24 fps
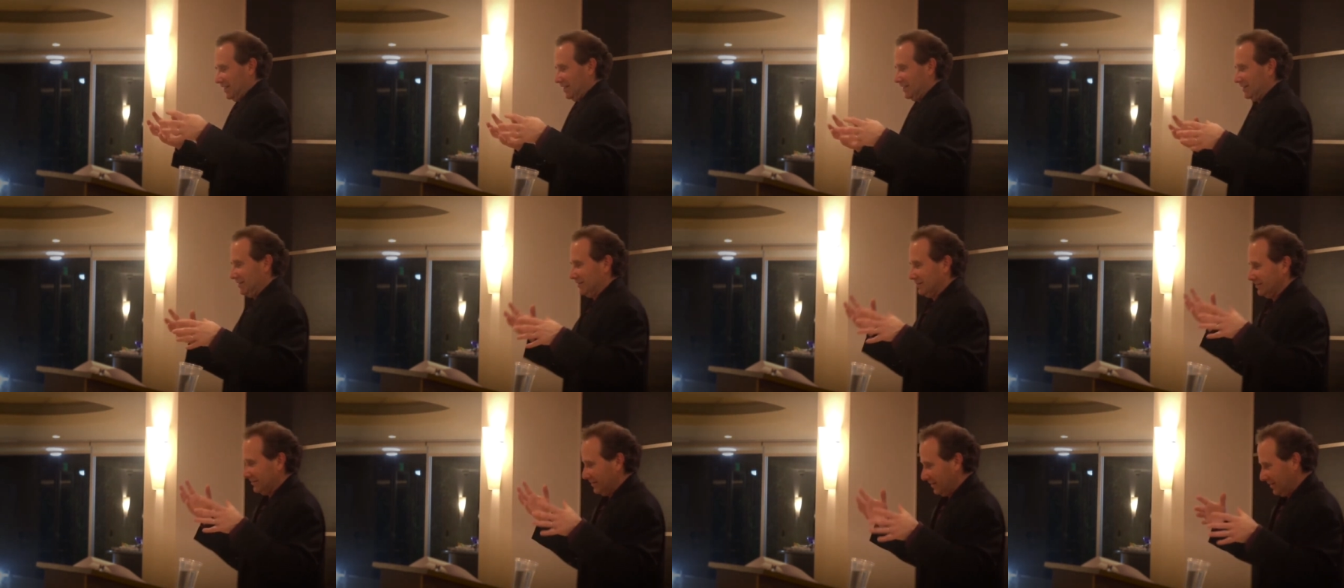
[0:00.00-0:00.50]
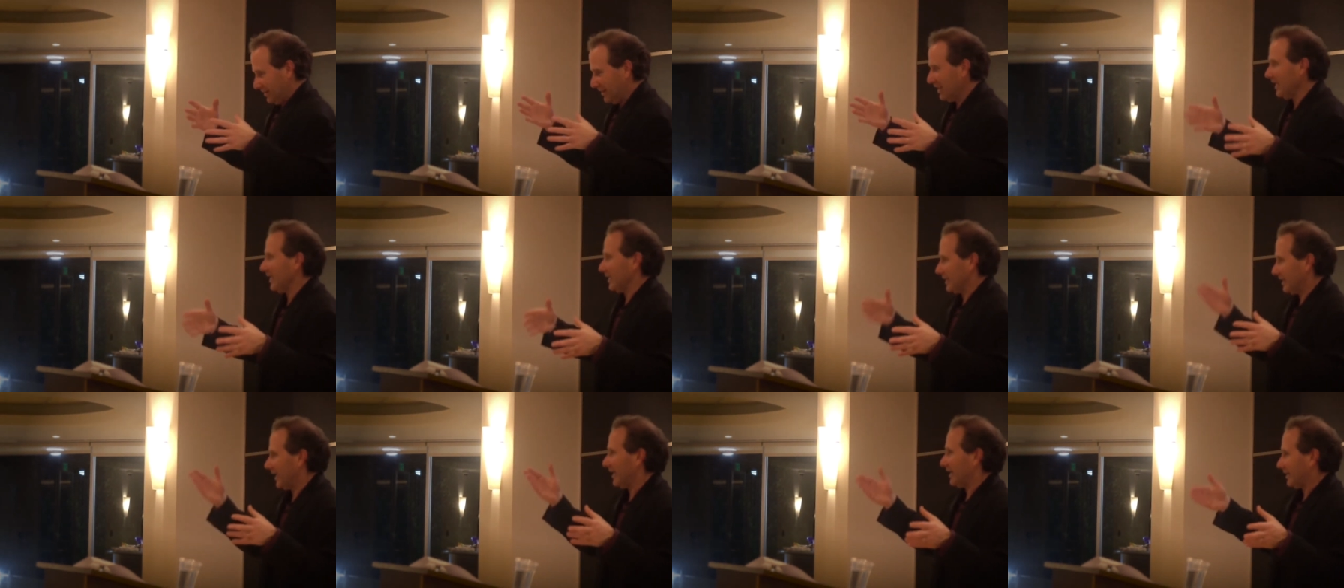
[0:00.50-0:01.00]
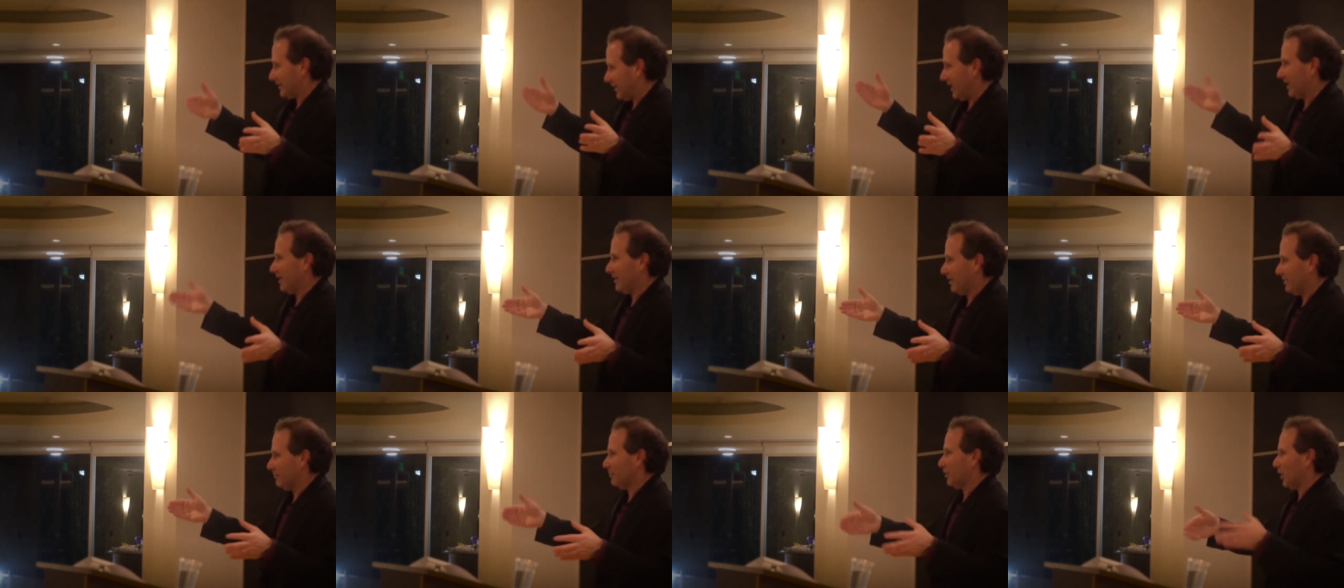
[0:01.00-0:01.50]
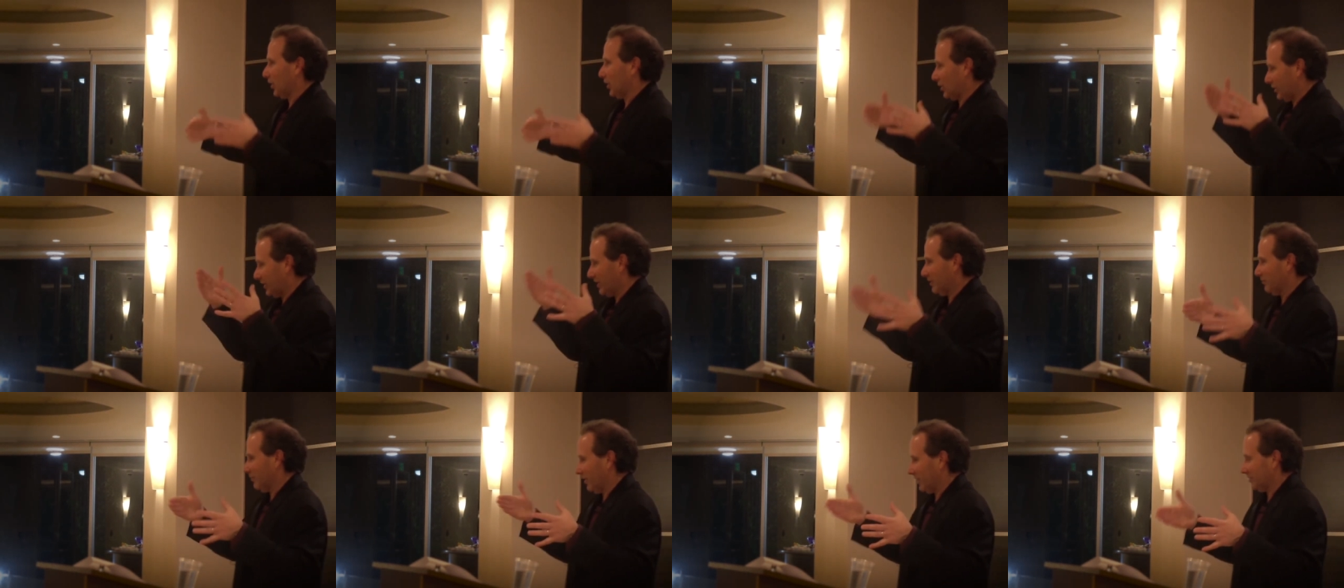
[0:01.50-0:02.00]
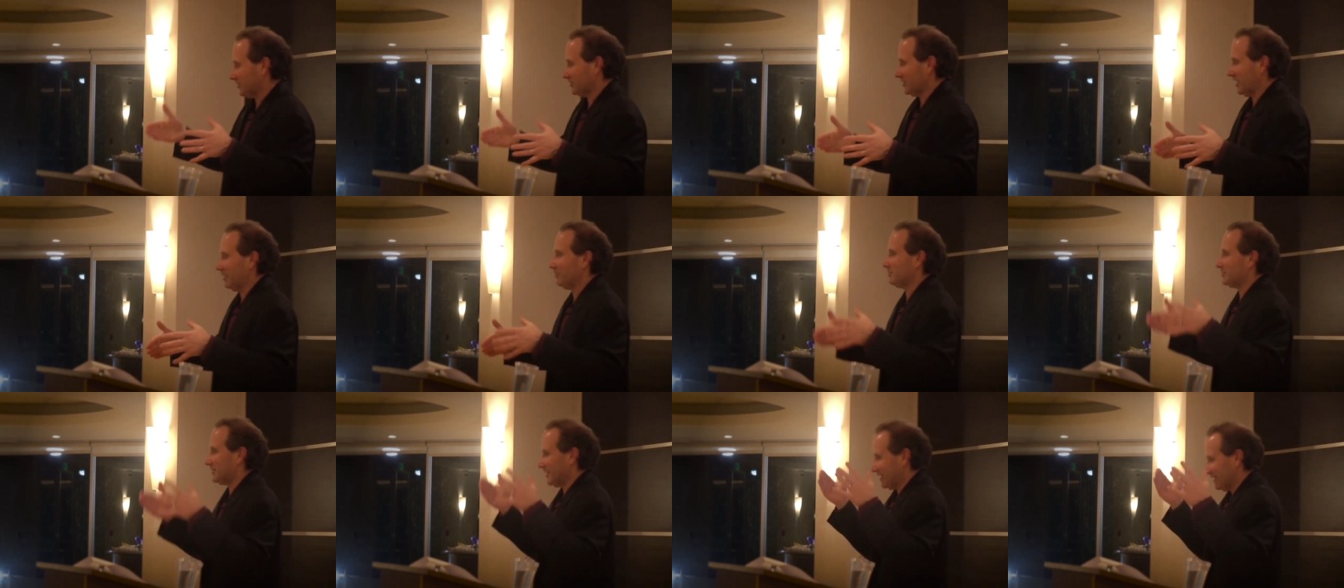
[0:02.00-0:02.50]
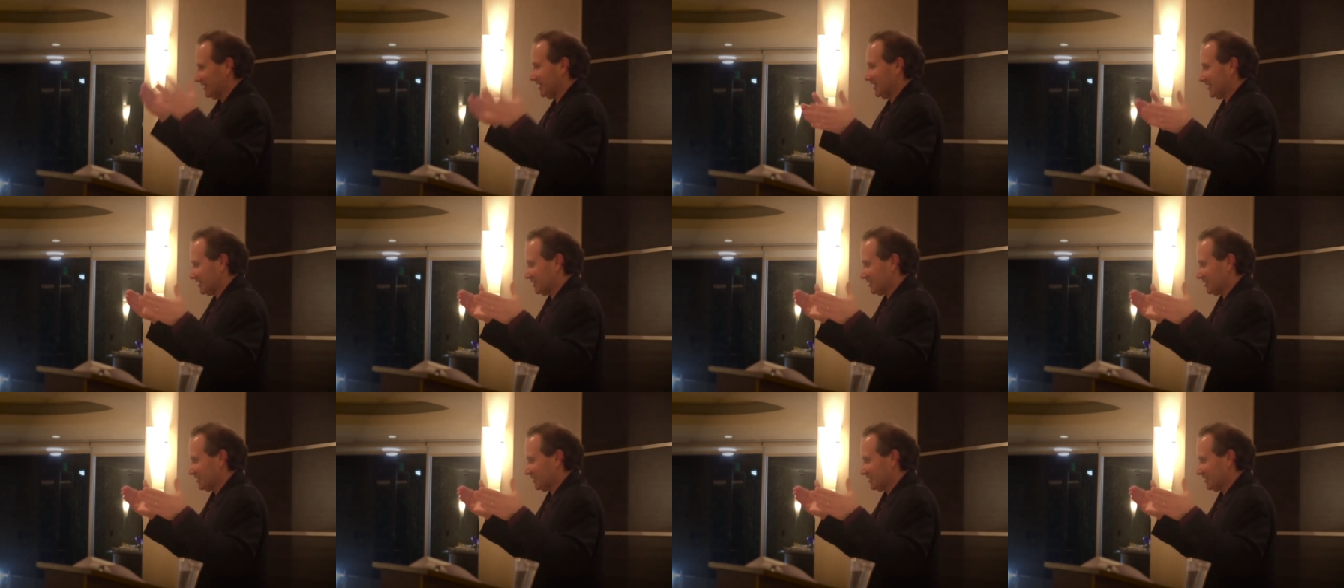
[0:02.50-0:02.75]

a, a thing, like Lennon and McCartney, Rogers and Hammerstein.